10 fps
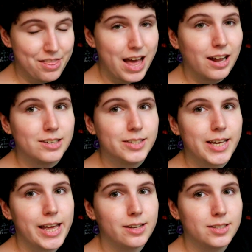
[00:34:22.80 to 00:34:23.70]
The Atlas
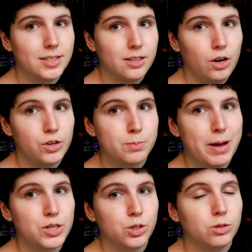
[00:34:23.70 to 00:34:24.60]
Six, Lost
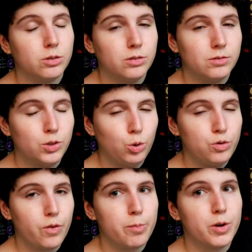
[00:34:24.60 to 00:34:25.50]
Metal,
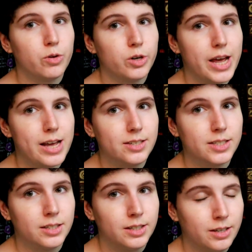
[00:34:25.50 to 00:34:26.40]
Daughter of the Moon
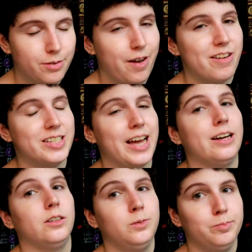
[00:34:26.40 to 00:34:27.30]
Goddess, Fairy
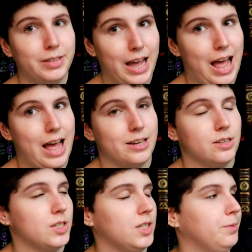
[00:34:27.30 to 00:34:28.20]
Tale,
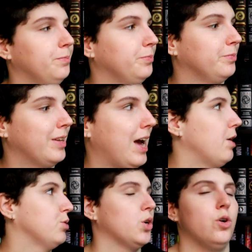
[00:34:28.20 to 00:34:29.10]
and
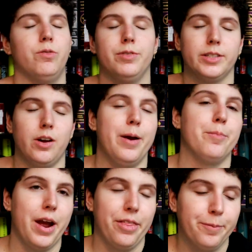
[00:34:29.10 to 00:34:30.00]
House of Sky and
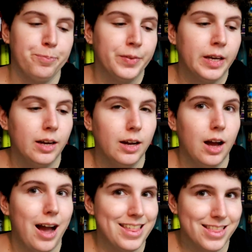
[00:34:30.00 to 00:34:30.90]
Breath.
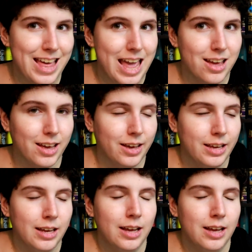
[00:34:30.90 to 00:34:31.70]
I think